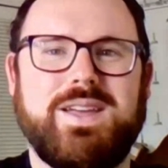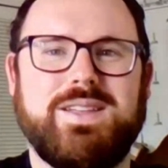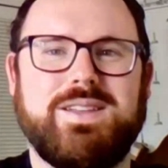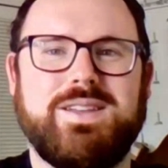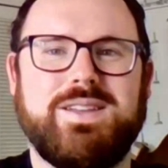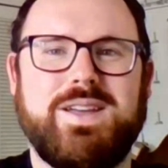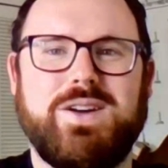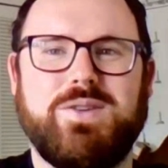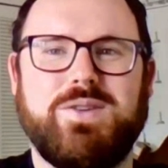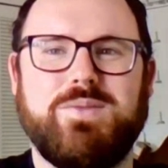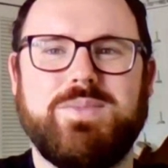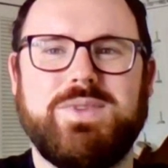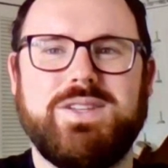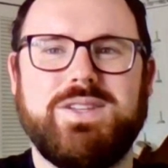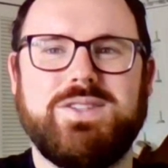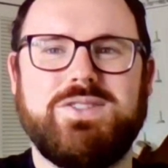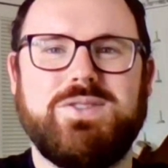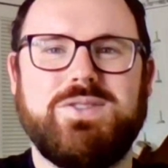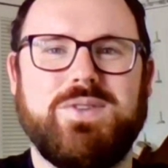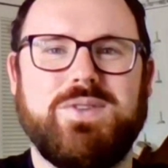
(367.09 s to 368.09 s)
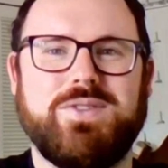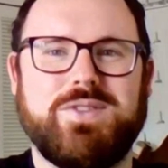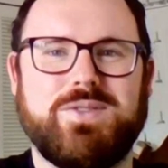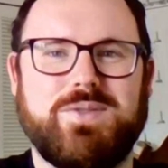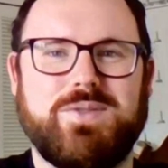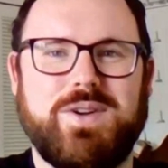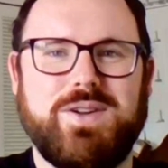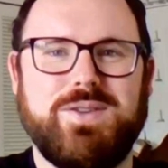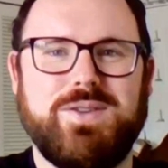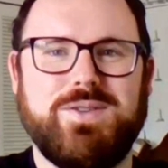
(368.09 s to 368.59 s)
and help get you on
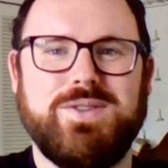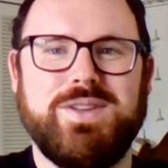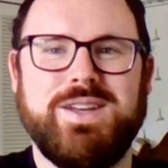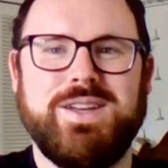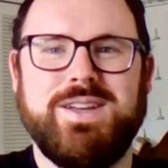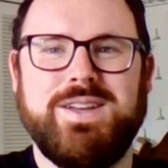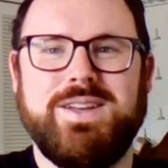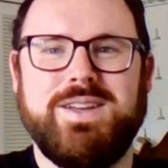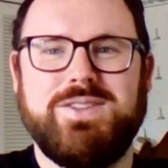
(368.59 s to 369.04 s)
the road